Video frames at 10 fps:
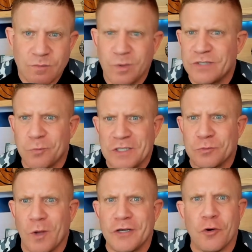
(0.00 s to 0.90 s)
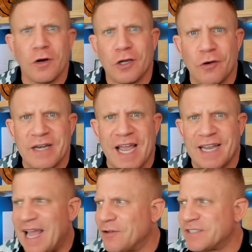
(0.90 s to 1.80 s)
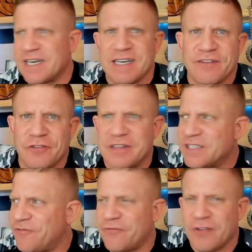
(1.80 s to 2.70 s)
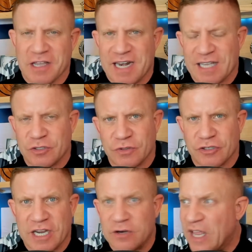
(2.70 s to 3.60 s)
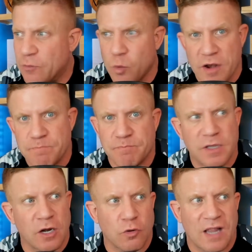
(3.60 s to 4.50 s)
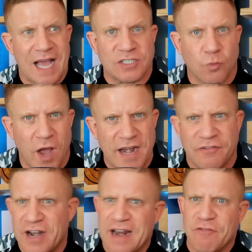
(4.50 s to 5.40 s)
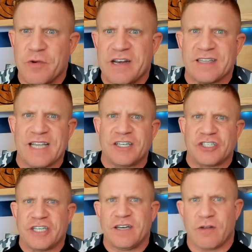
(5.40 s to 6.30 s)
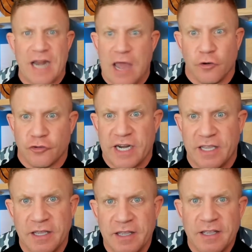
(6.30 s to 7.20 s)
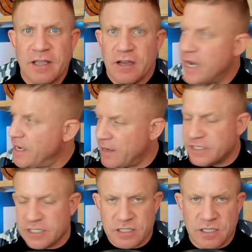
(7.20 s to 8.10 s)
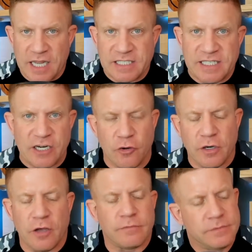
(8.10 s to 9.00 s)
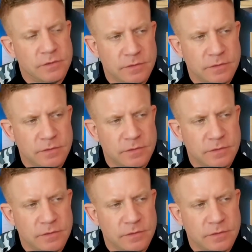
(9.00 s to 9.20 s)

What's one Norco a night? How is that any different than this fucking asshole drinking like one, you know, glass of wine every night? Everybody does that shit, right? I don't drink, right? I just like to take a Norco.